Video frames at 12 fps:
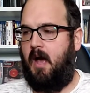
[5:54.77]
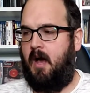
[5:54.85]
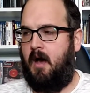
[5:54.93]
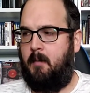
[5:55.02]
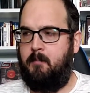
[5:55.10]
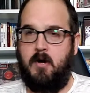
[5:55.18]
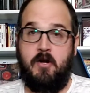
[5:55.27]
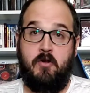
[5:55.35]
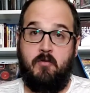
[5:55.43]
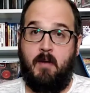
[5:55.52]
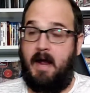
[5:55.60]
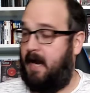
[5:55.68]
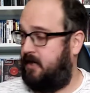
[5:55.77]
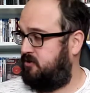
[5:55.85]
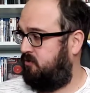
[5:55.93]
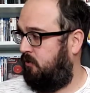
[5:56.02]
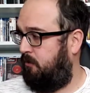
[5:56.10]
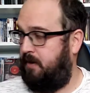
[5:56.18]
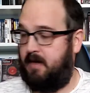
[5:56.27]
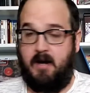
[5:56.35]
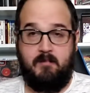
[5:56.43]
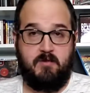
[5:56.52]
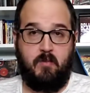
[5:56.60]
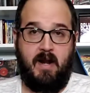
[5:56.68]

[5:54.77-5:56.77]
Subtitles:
I'm going to do my actual pickups,